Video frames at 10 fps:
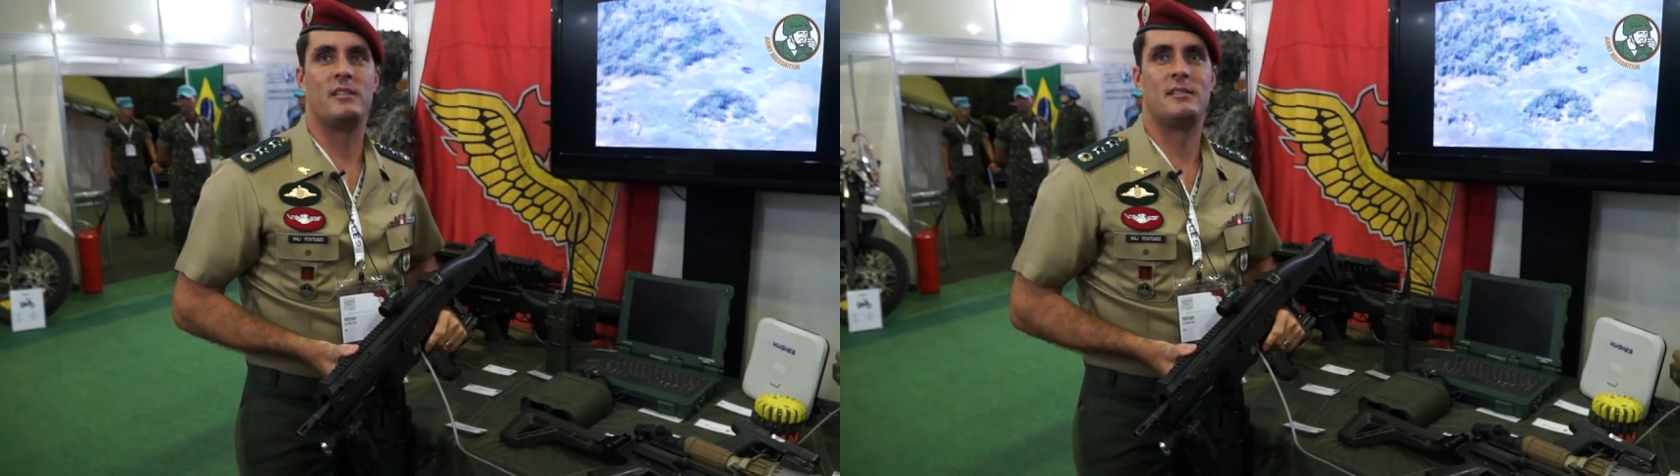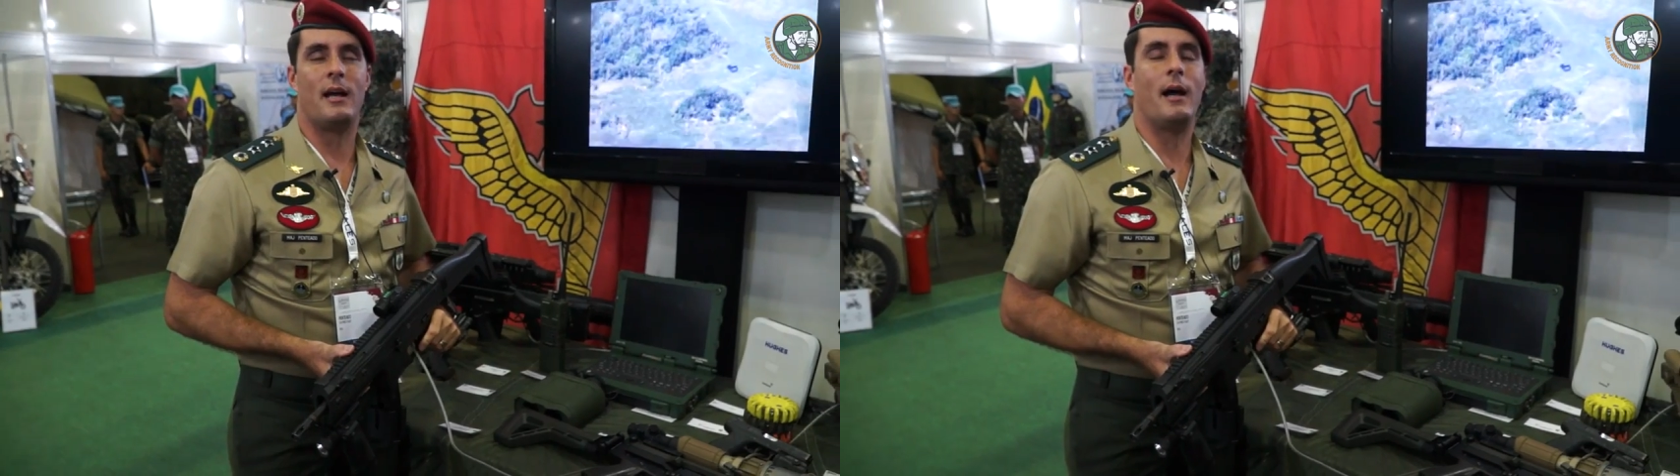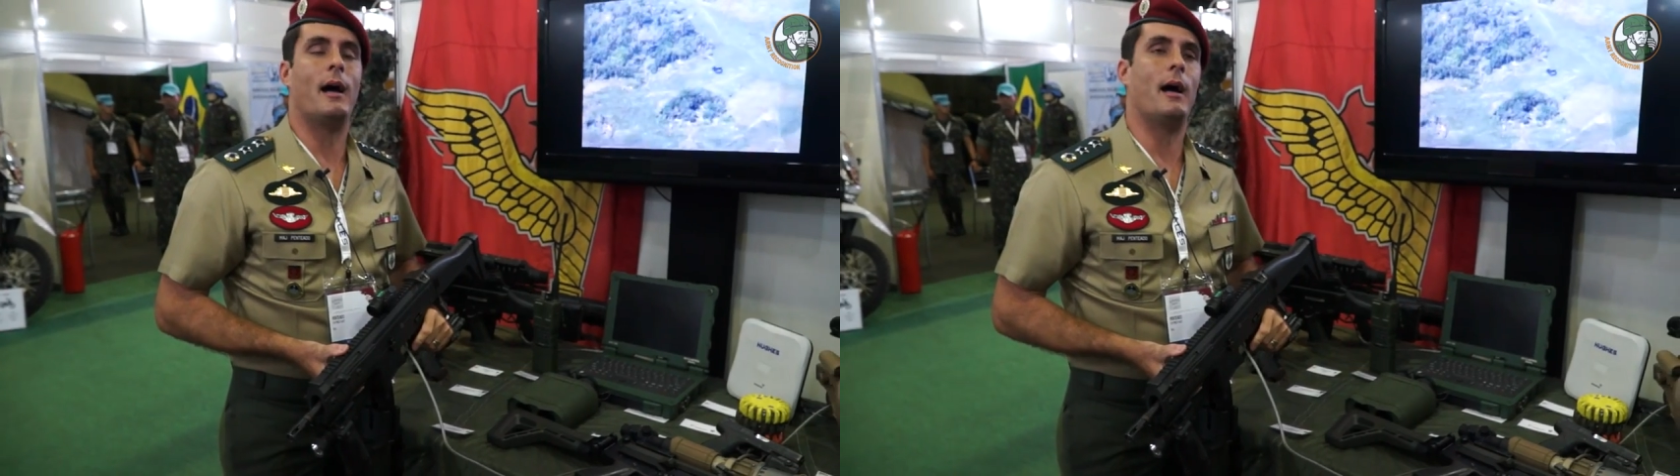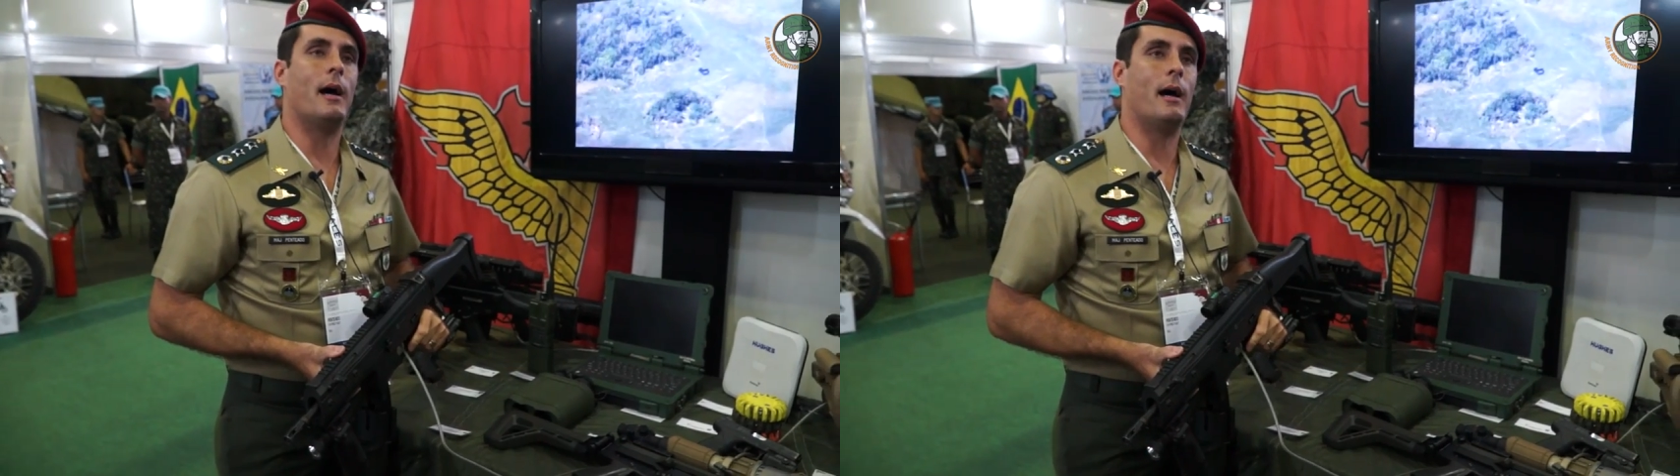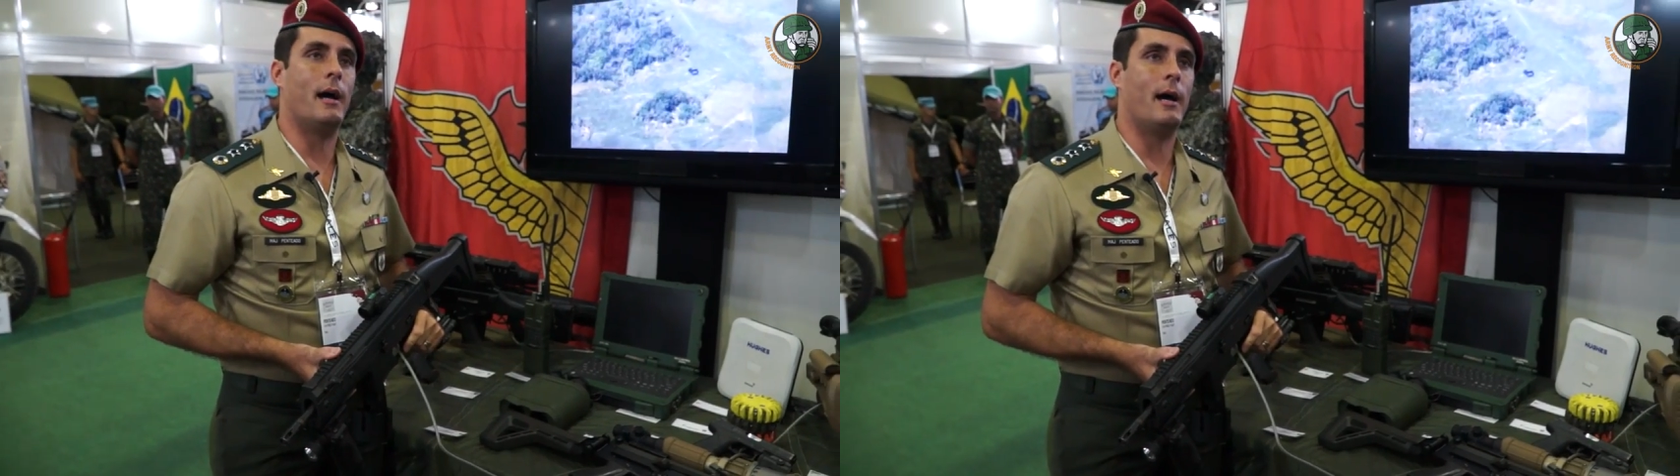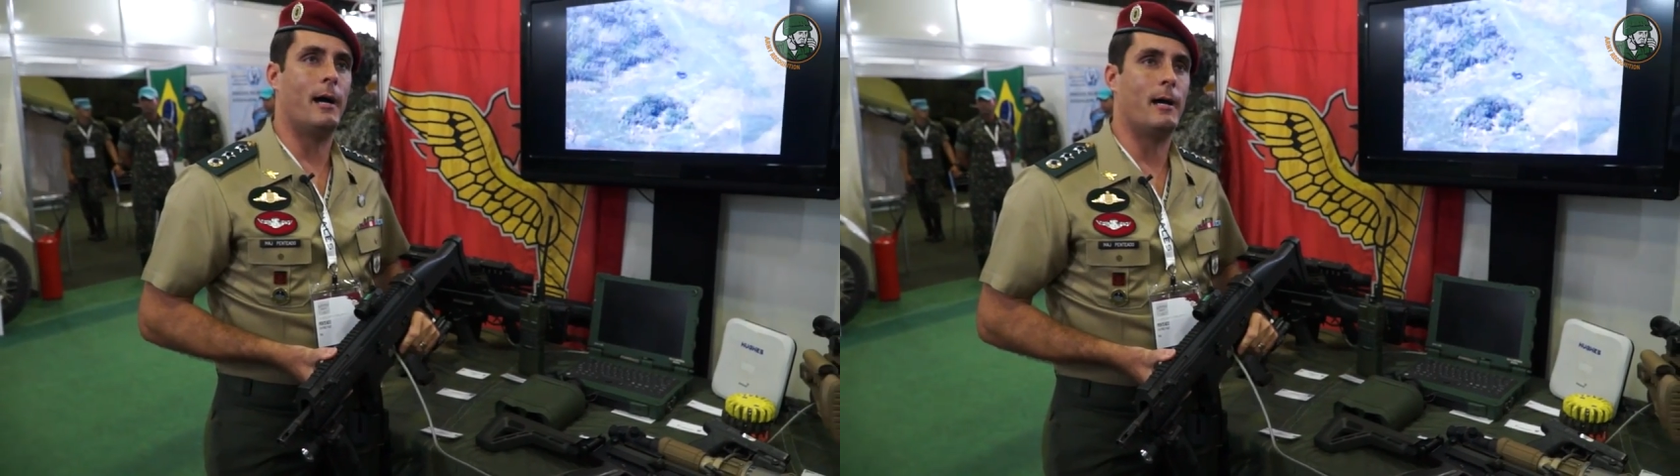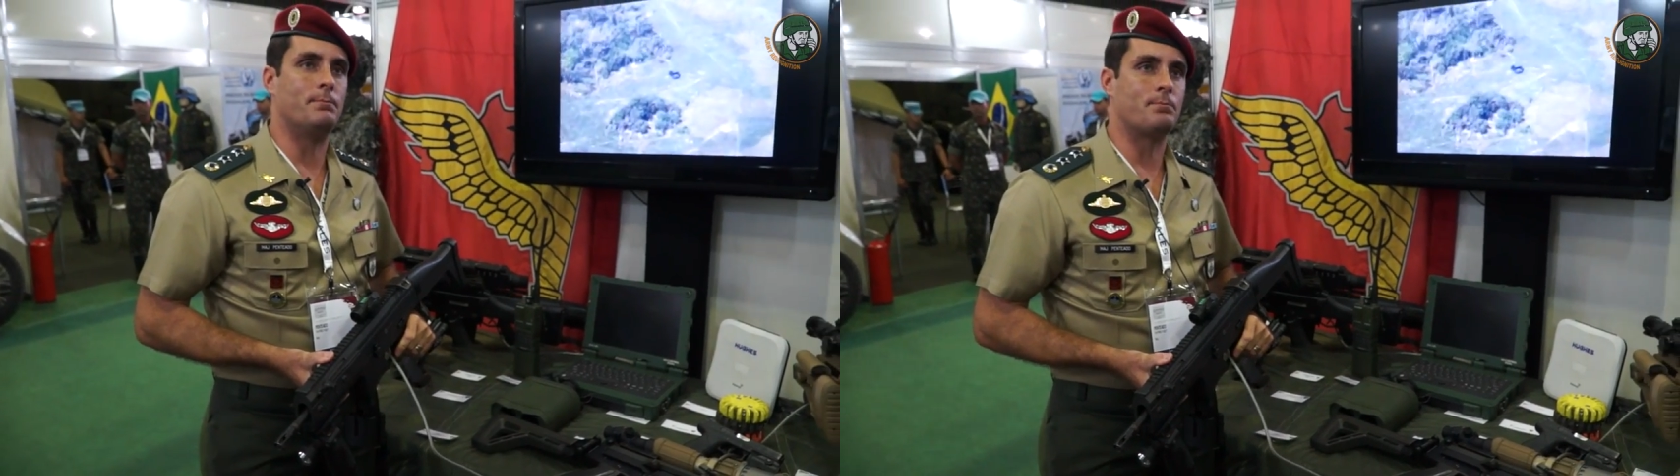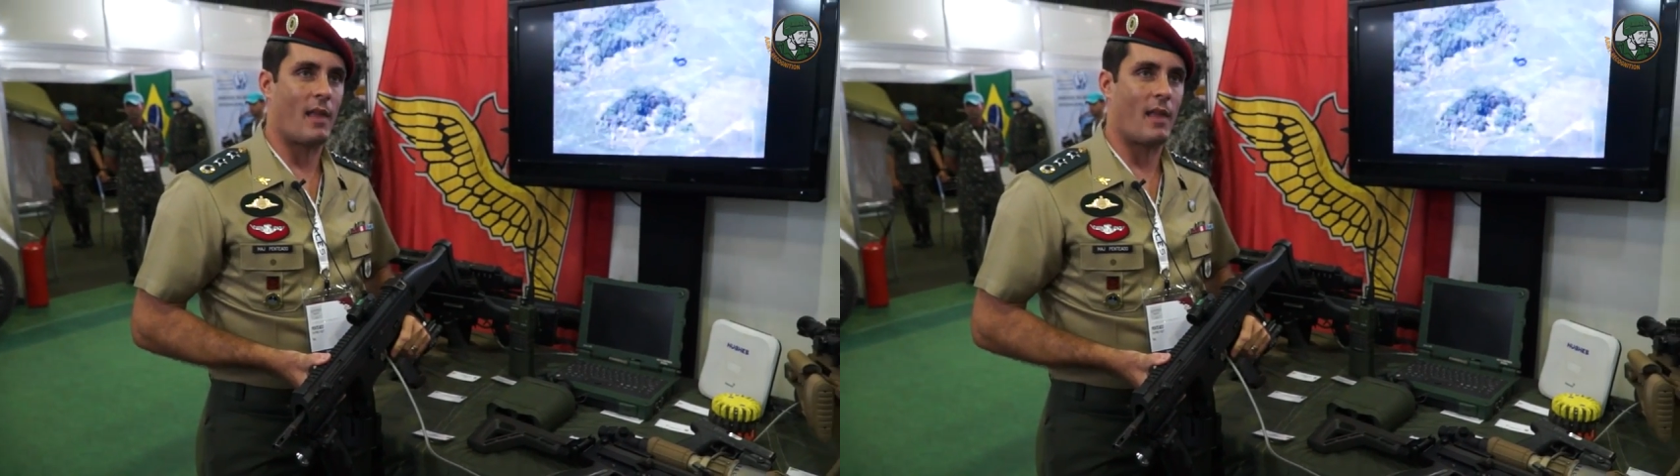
is a